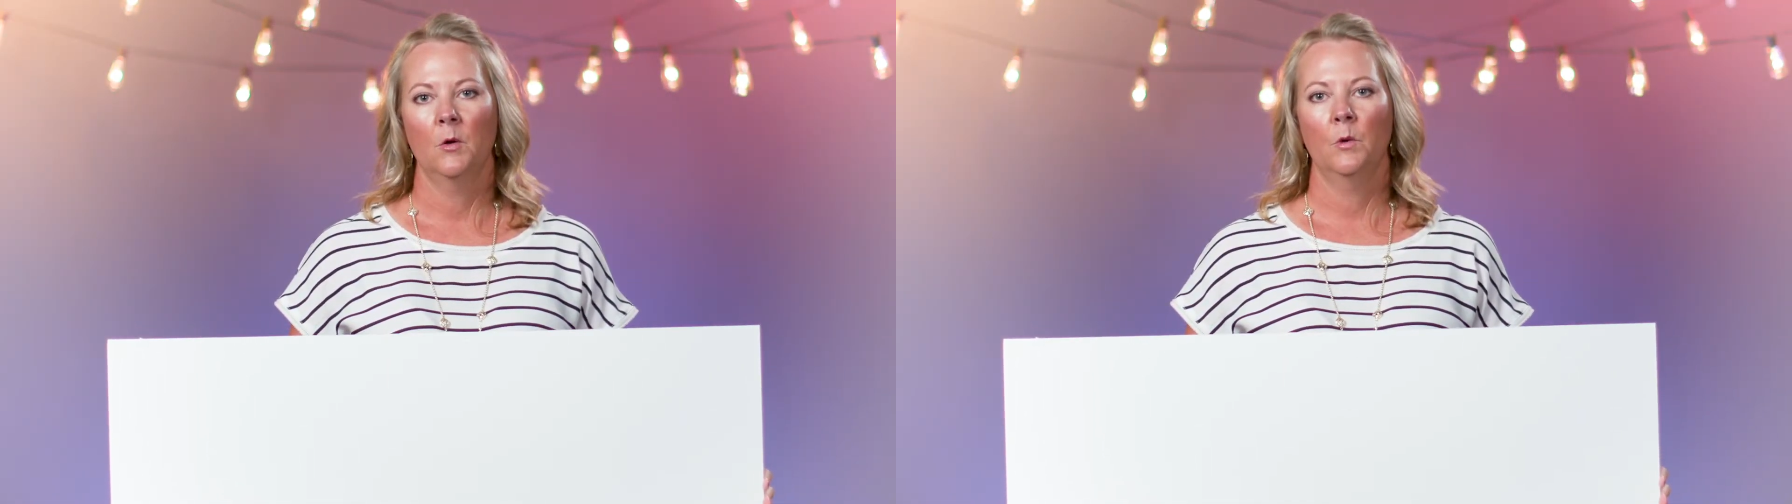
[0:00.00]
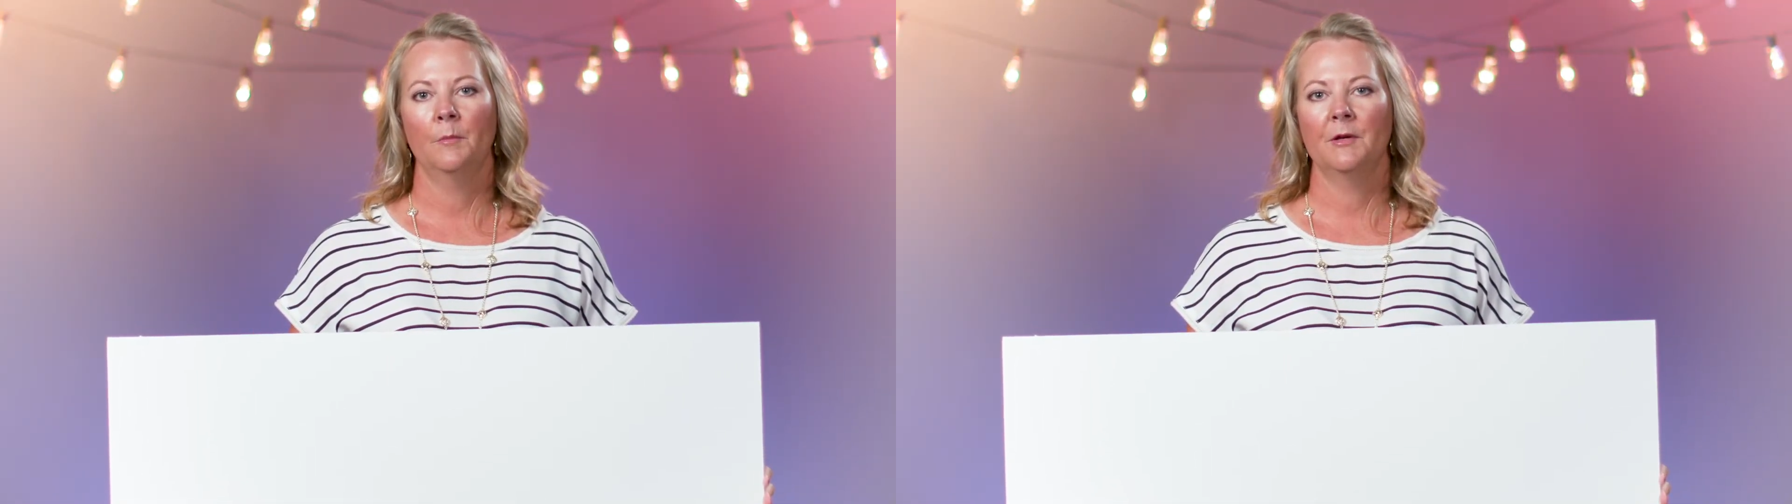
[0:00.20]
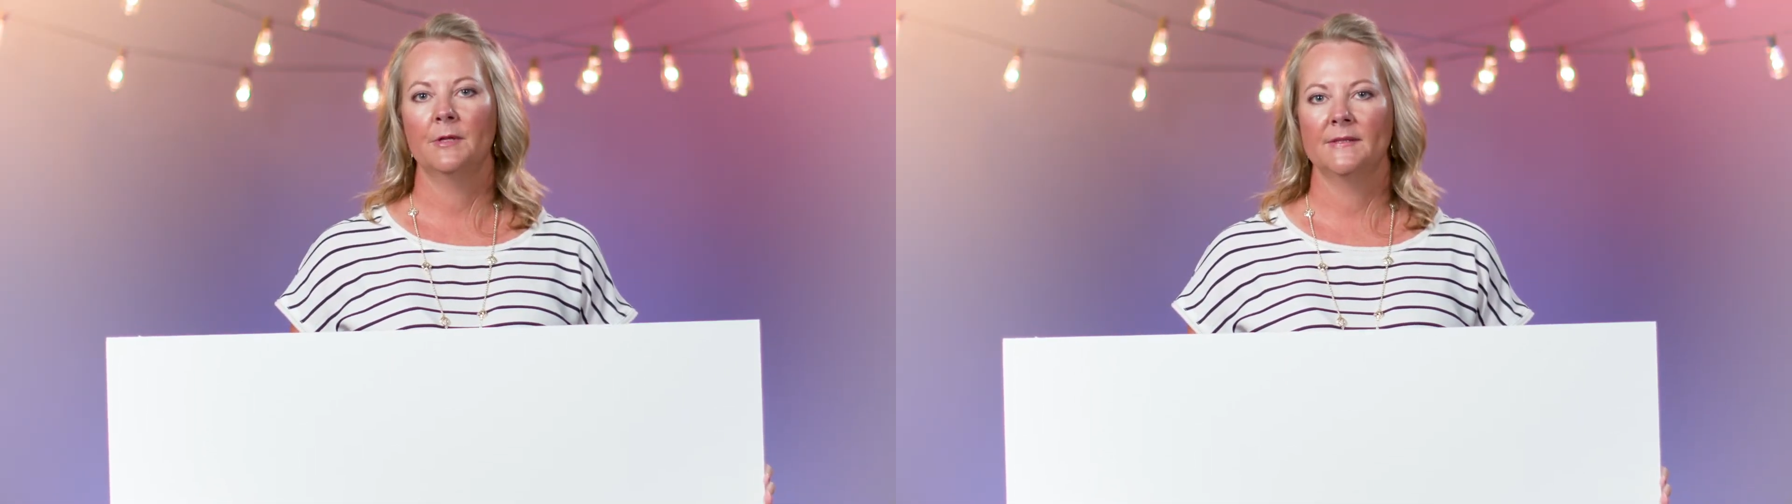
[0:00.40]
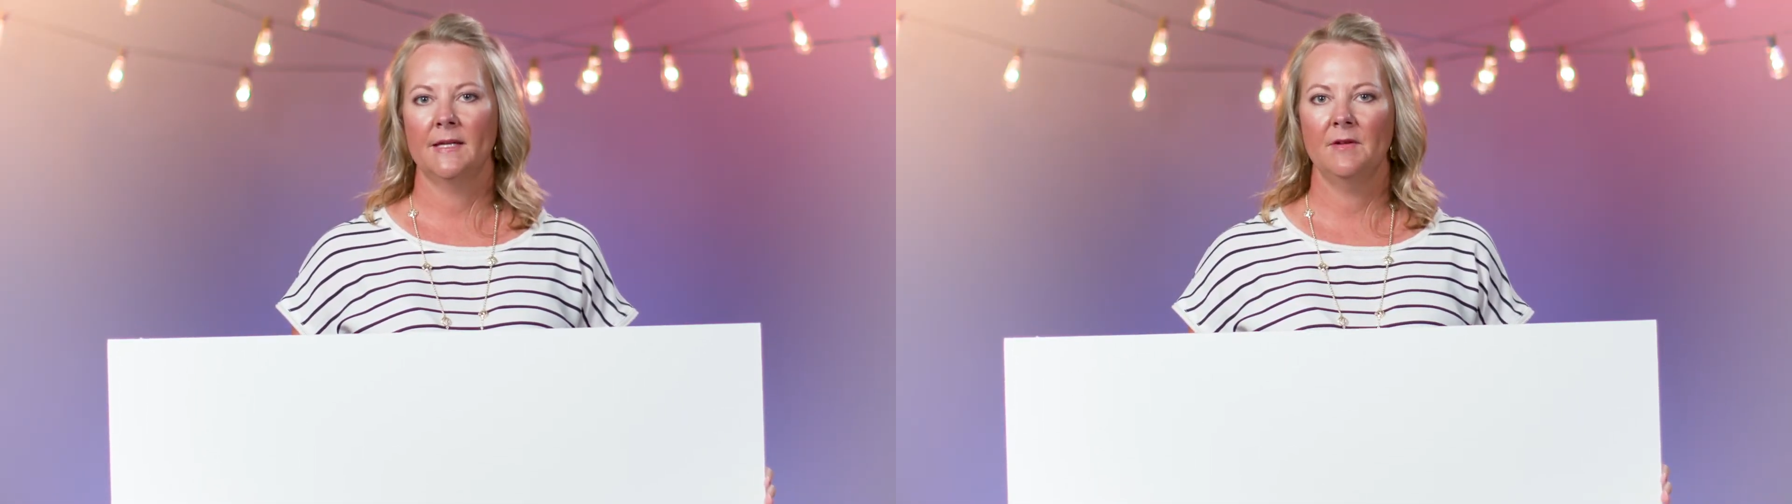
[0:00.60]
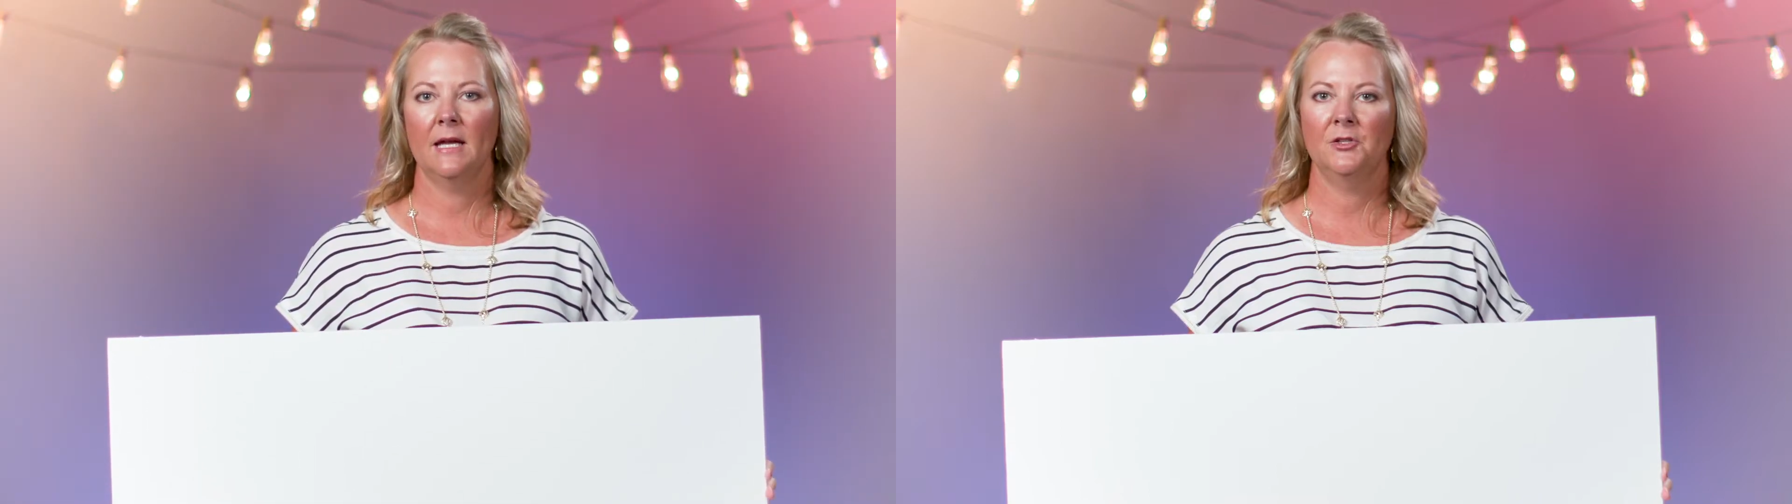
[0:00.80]
will be
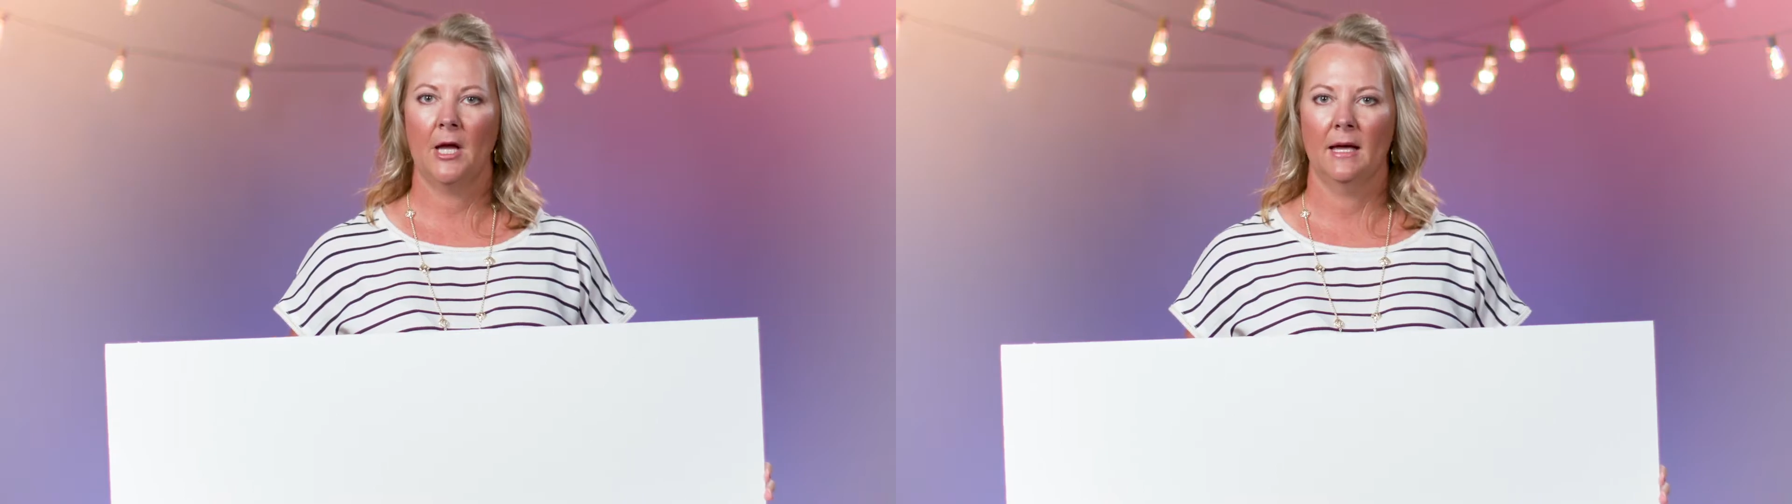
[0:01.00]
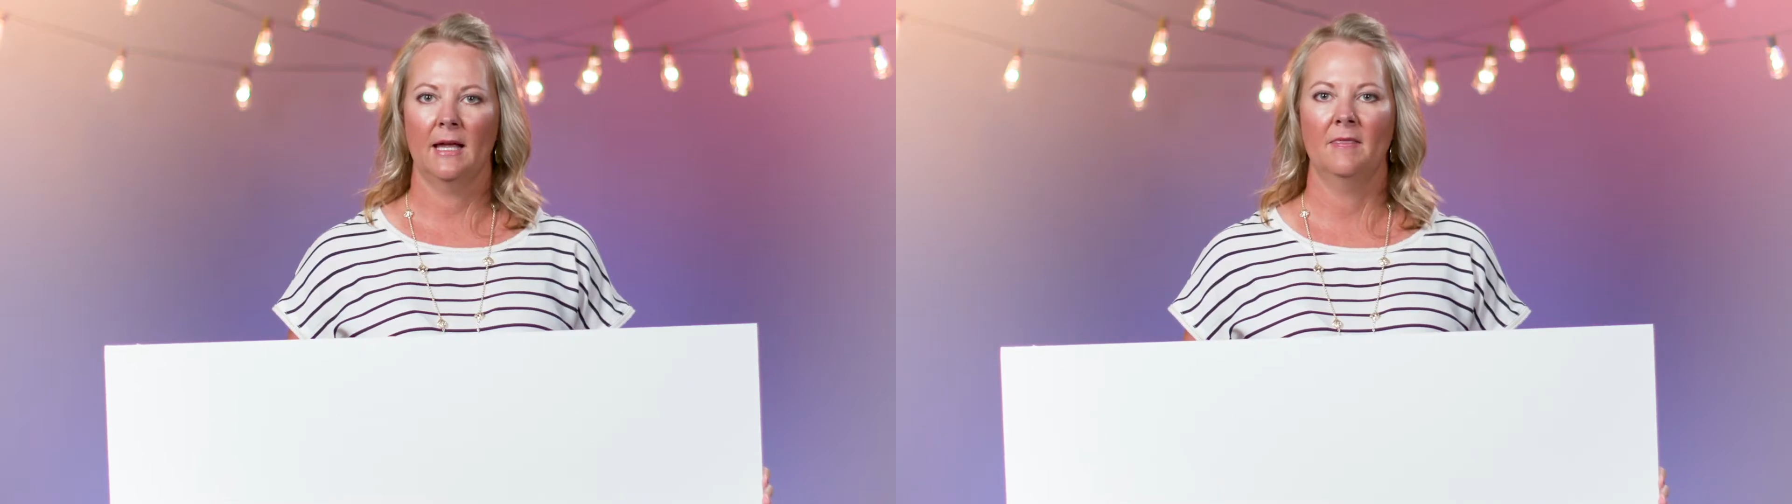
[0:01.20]
receiving a check